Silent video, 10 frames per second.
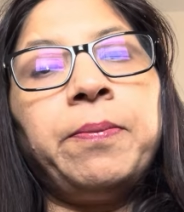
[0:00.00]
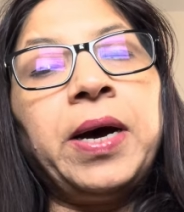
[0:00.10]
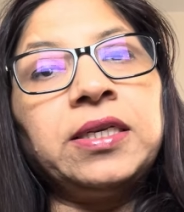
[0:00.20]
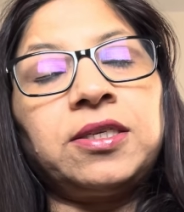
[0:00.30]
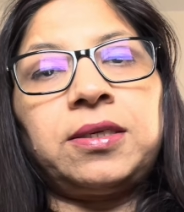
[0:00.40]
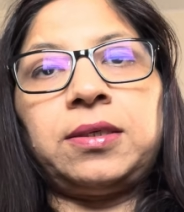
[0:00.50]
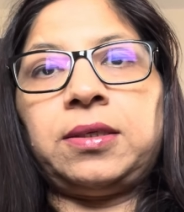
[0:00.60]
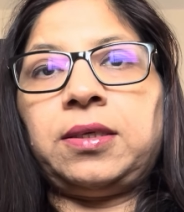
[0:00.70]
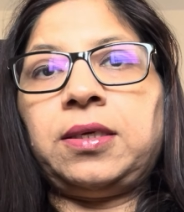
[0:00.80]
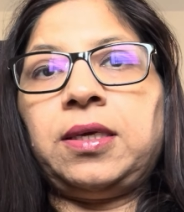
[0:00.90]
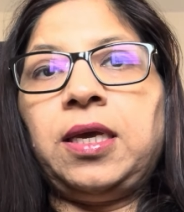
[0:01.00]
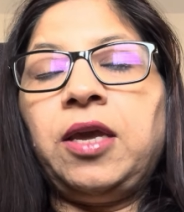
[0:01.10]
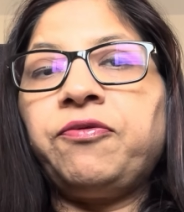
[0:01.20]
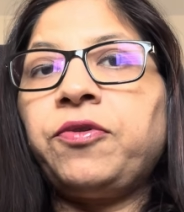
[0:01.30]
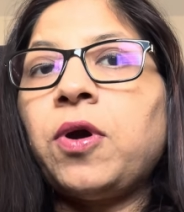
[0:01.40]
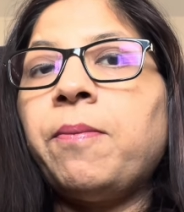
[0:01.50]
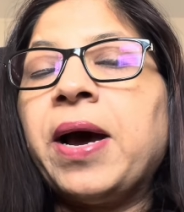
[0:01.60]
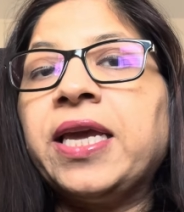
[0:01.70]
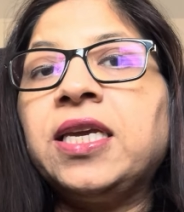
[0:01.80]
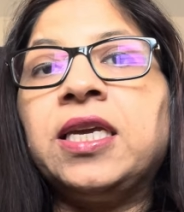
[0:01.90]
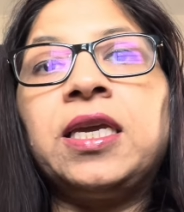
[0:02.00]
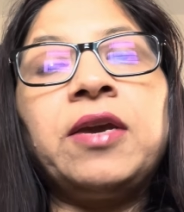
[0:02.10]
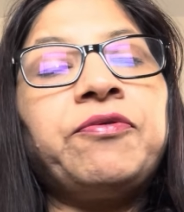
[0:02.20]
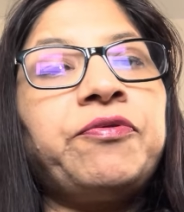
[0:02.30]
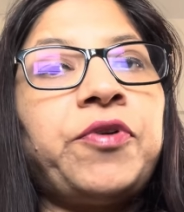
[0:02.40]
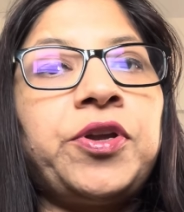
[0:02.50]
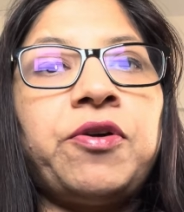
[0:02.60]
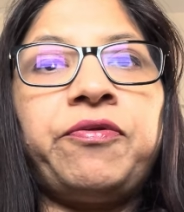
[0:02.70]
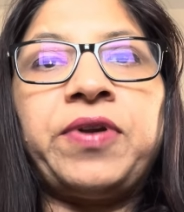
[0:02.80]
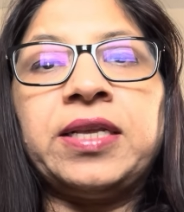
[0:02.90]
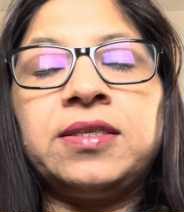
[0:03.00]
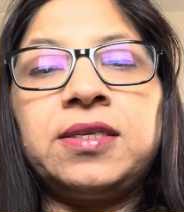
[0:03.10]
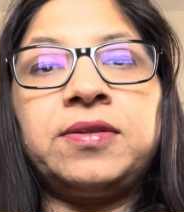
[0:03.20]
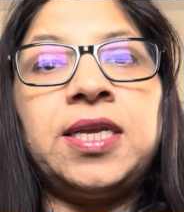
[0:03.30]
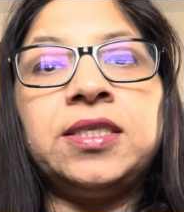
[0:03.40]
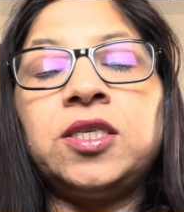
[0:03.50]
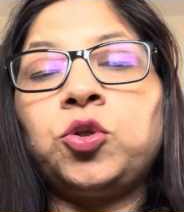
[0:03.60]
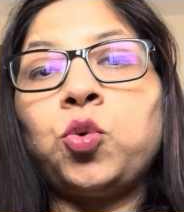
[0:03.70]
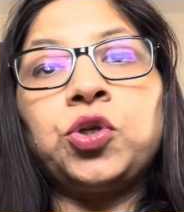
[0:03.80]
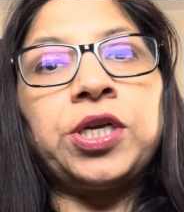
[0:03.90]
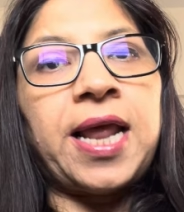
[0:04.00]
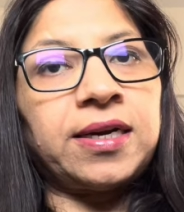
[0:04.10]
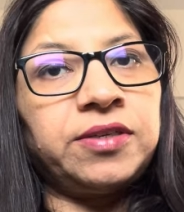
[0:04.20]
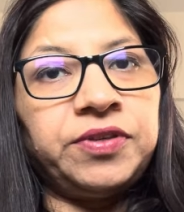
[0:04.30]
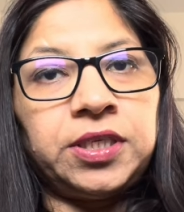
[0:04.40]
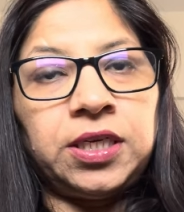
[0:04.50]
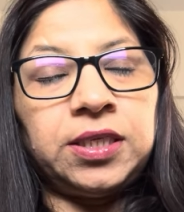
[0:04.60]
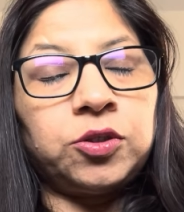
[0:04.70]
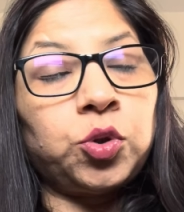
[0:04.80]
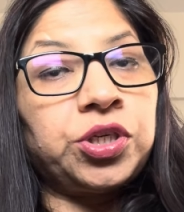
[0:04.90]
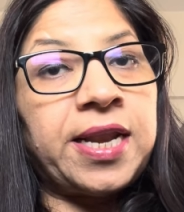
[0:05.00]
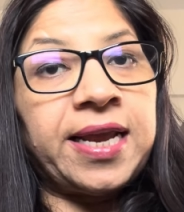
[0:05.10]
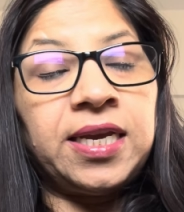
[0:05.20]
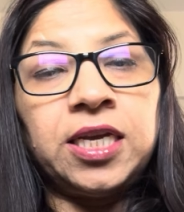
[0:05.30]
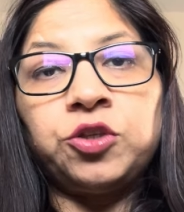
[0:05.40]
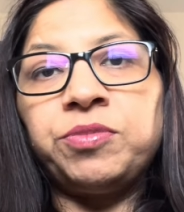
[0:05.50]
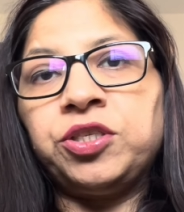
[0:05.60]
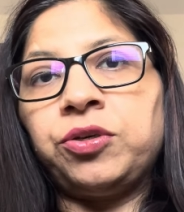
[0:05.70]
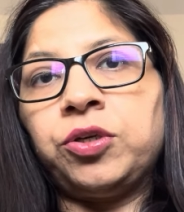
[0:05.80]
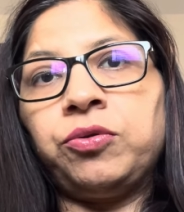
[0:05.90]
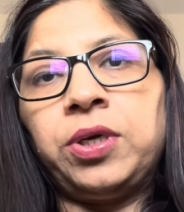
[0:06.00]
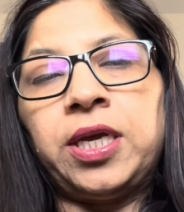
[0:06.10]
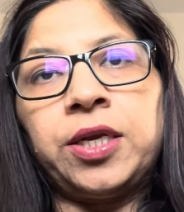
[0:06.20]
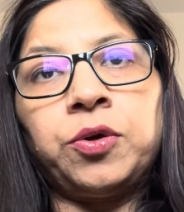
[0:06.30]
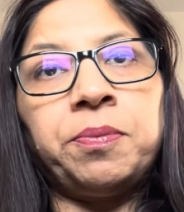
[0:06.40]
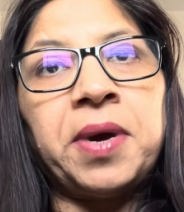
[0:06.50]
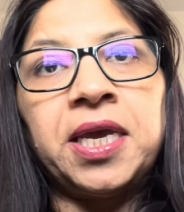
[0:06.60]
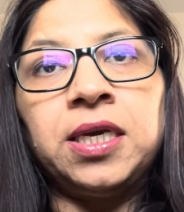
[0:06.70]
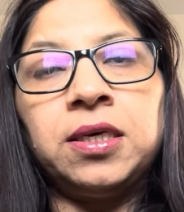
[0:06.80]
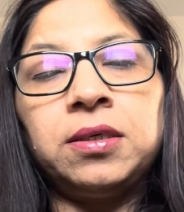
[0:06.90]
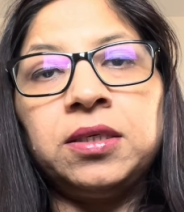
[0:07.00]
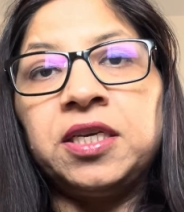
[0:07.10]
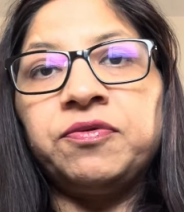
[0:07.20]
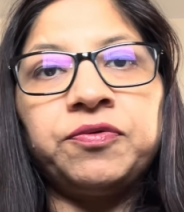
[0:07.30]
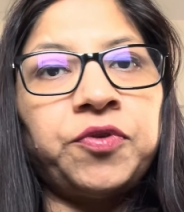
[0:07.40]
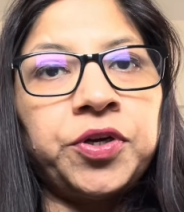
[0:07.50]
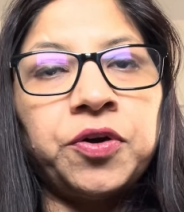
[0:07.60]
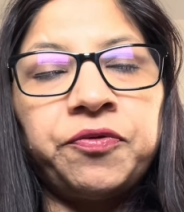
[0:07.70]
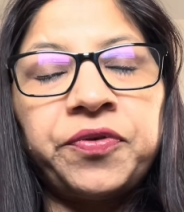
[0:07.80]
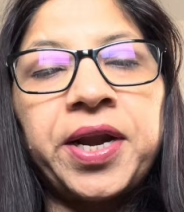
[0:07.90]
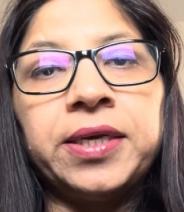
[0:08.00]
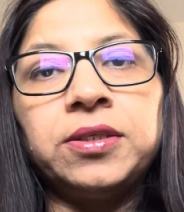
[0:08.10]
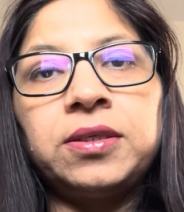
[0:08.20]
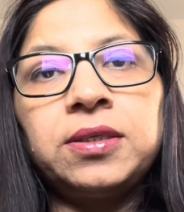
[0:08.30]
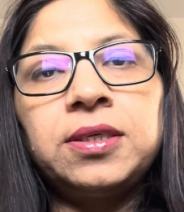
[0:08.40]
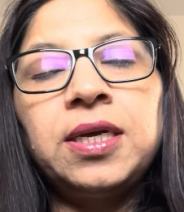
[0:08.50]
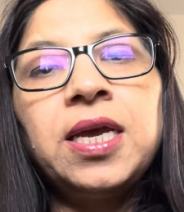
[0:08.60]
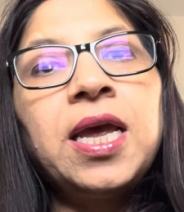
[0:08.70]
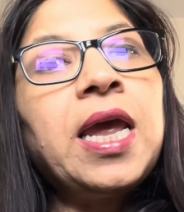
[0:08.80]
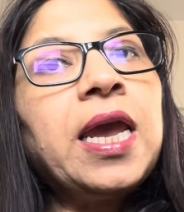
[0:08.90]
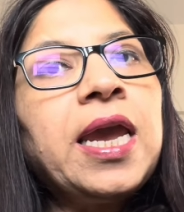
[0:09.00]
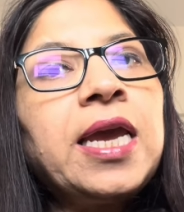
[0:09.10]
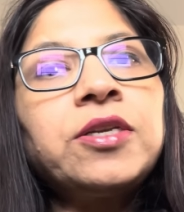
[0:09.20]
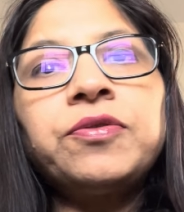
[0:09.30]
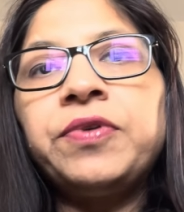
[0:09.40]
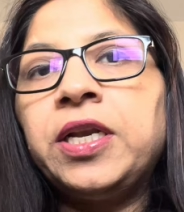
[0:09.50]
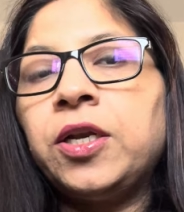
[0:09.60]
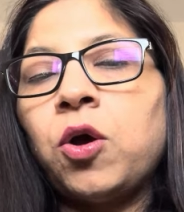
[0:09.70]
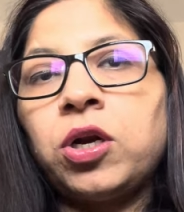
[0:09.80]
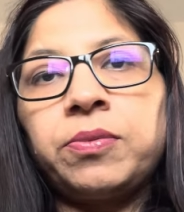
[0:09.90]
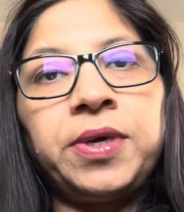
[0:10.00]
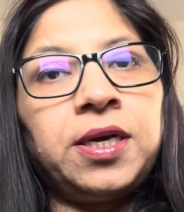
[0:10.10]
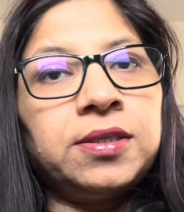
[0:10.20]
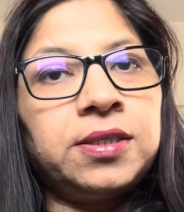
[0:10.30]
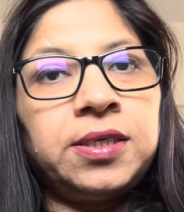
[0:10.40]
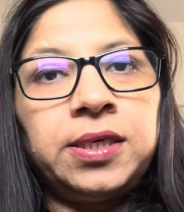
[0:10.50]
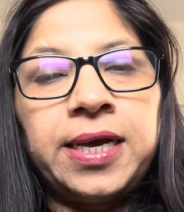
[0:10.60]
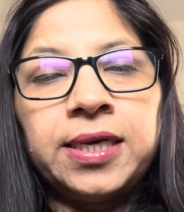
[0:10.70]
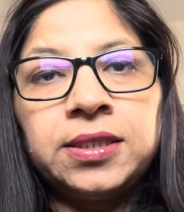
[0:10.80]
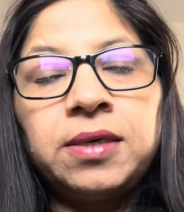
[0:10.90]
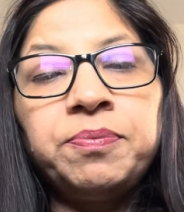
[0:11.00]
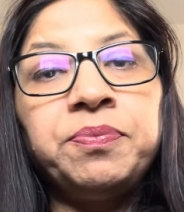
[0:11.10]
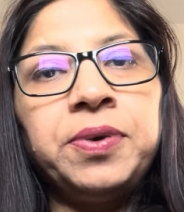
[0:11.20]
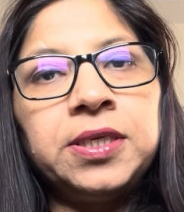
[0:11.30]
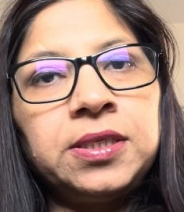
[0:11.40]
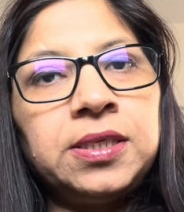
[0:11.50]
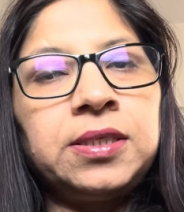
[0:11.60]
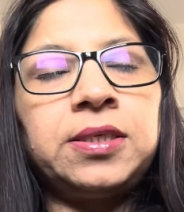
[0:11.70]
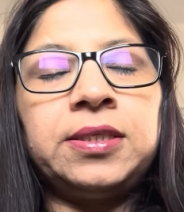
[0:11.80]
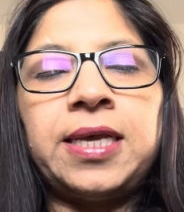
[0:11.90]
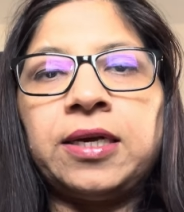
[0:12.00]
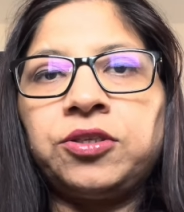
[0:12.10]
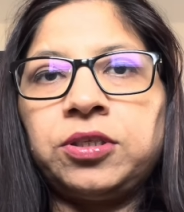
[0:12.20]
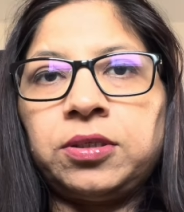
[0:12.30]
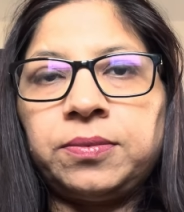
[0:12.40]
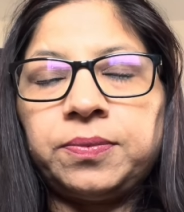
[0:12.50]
But if you are buying gift for your friends, if there is a social activity, social engagement you are doing, and you are buying gift for your friend, it will not be considered as a business transaction